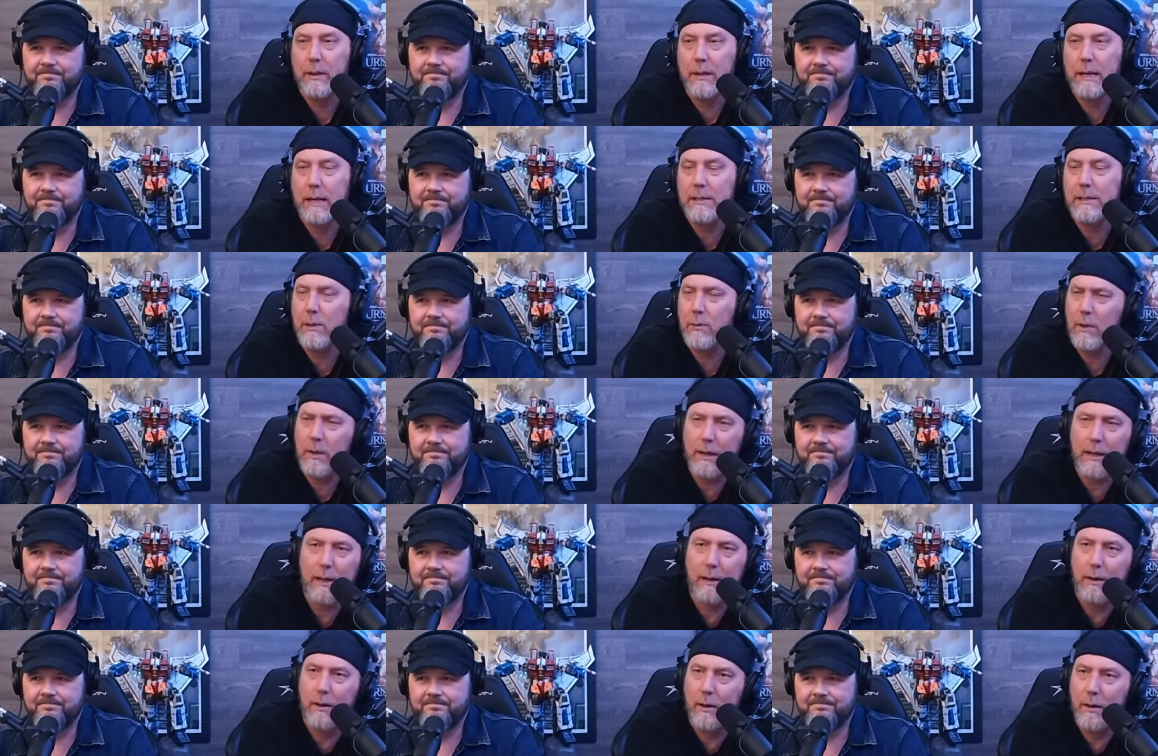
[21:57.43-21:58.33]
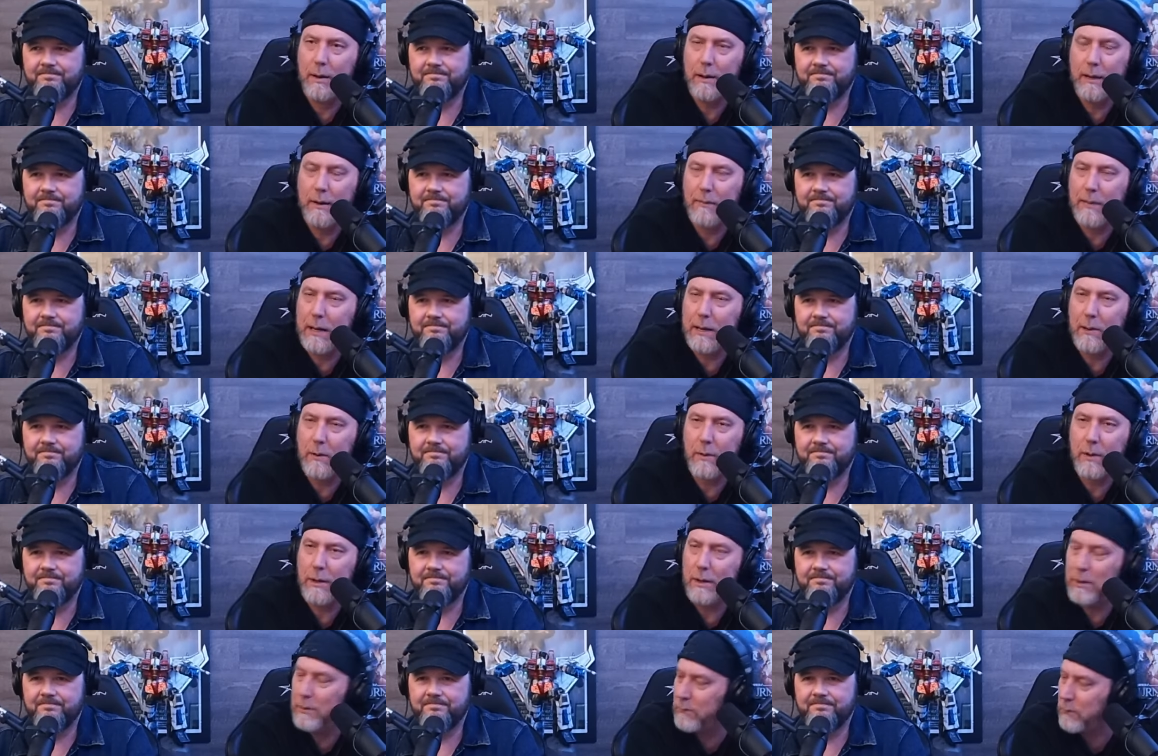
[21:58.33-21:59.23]
Speaker 1: Is it really a hunt if they do
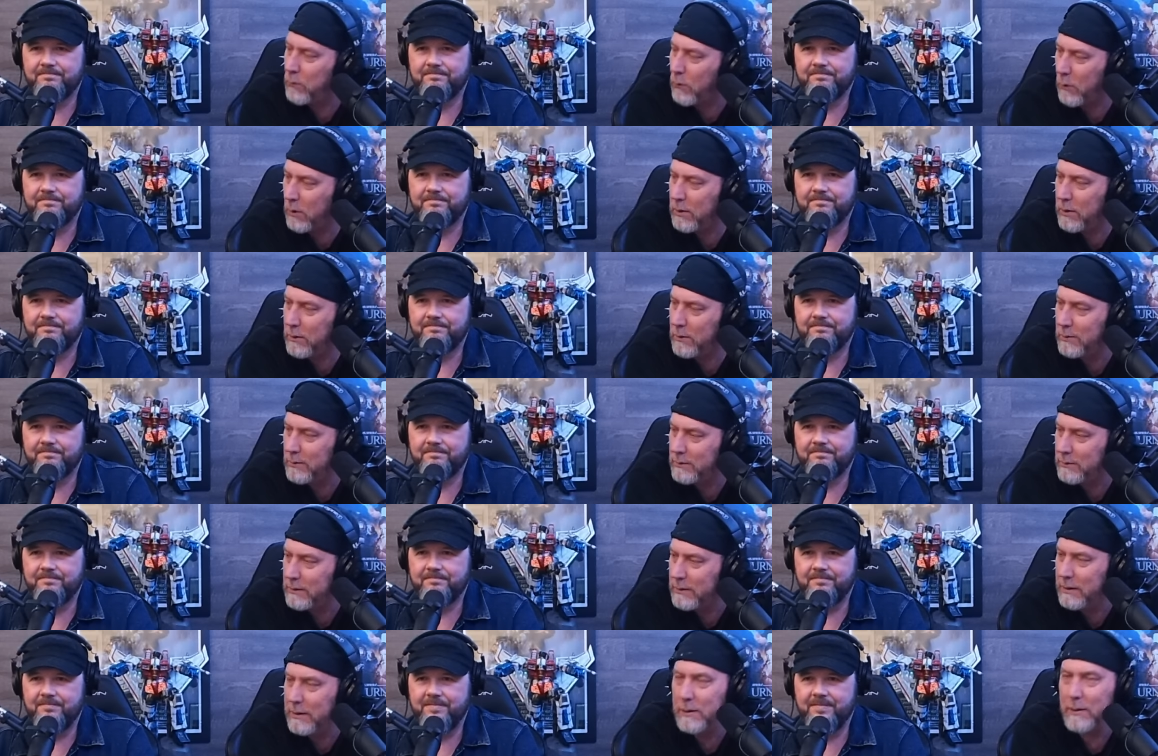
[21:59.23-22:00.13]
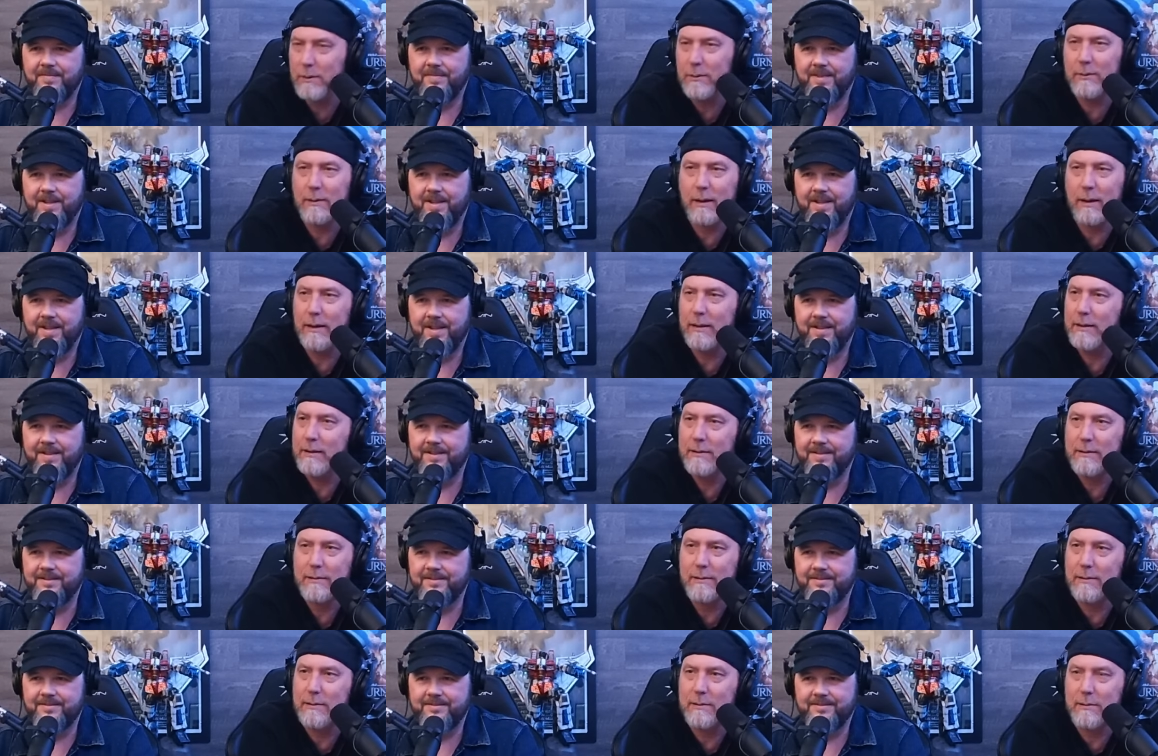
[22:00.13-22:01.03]
the hunting for you? You know,
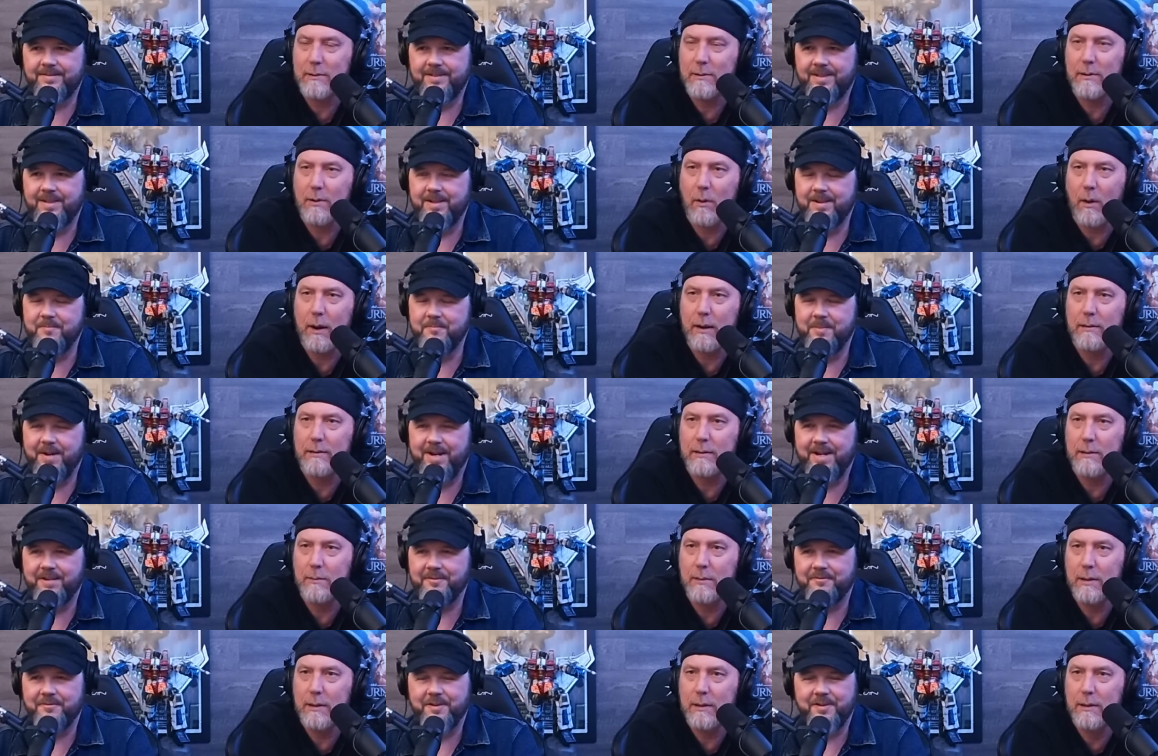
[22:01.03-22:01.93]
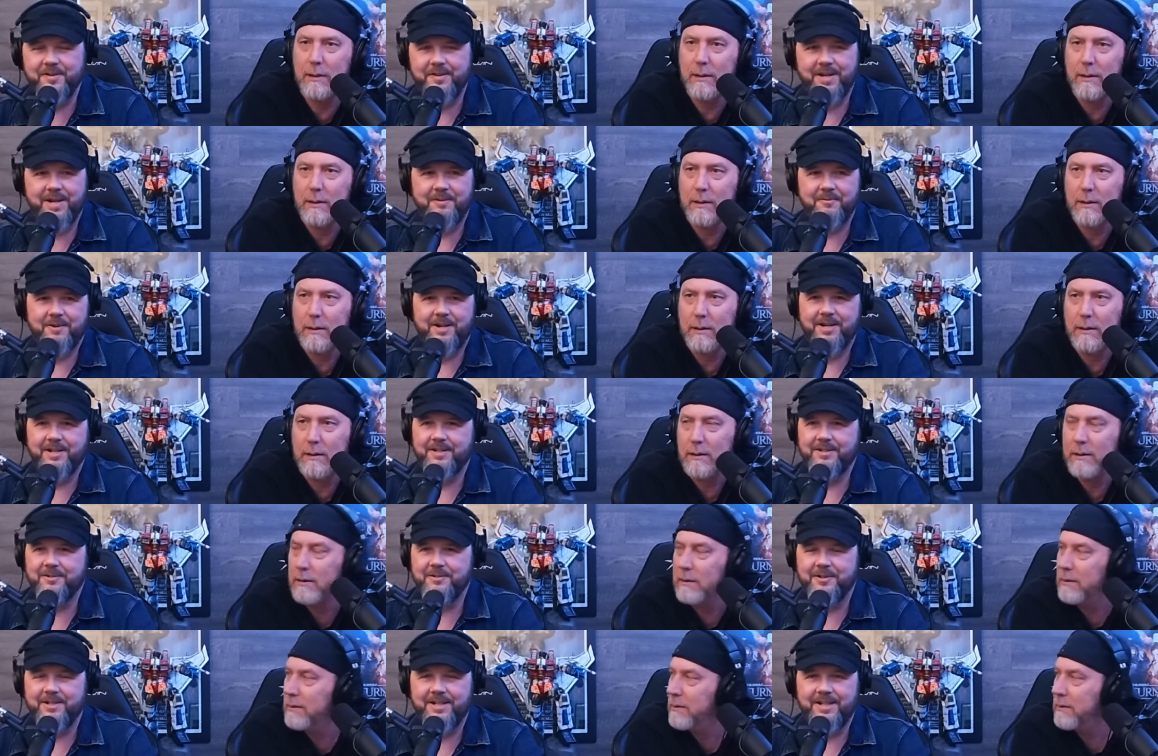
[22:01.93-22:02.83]
mm, uh, it might
Speaker 2: feel that way
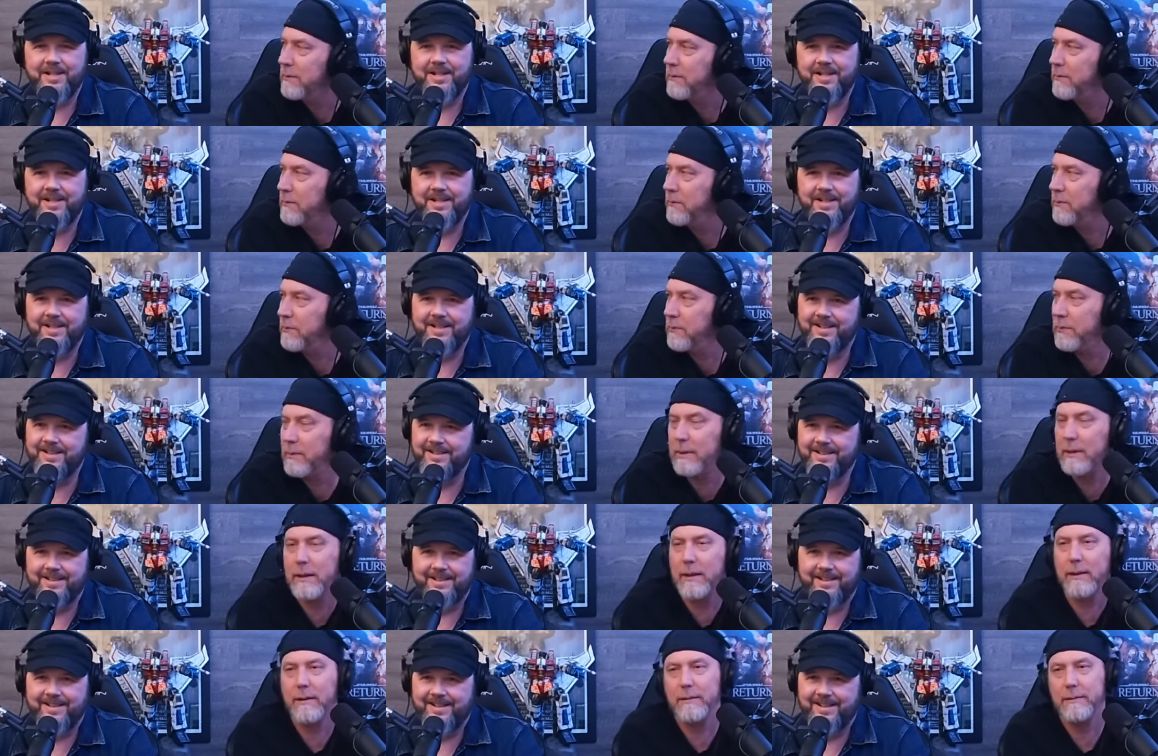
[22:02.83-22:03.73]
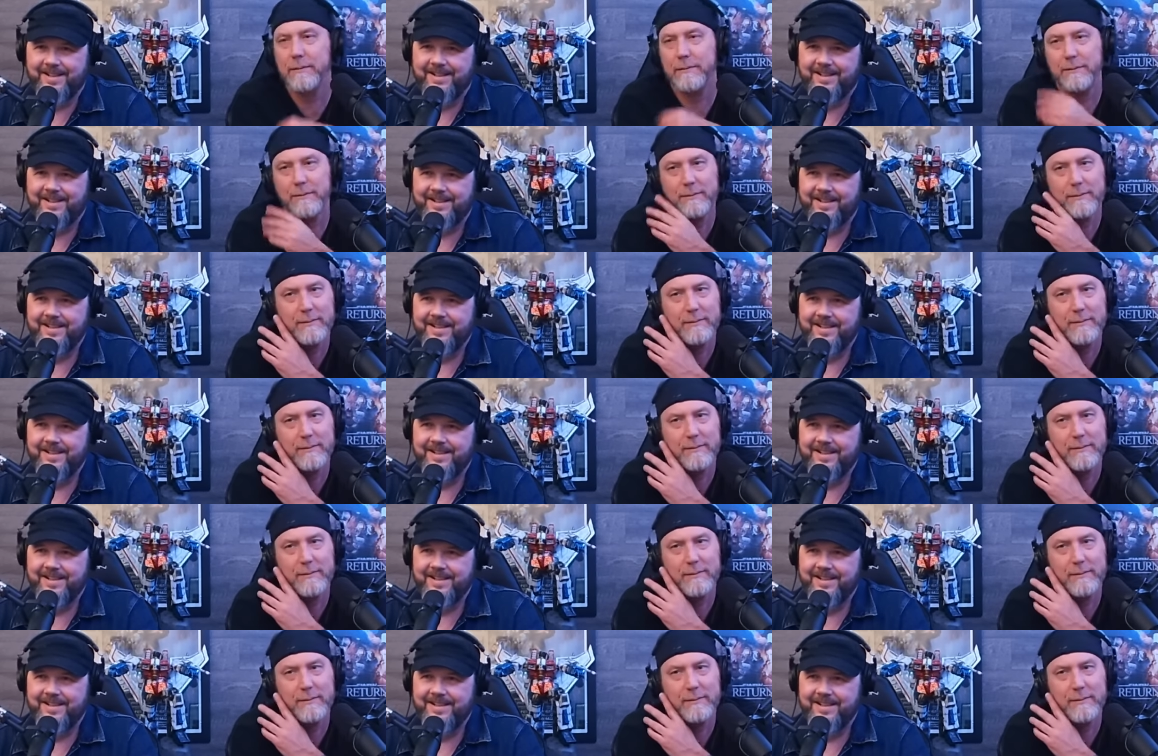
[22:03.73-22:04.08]
to a king. Yeah.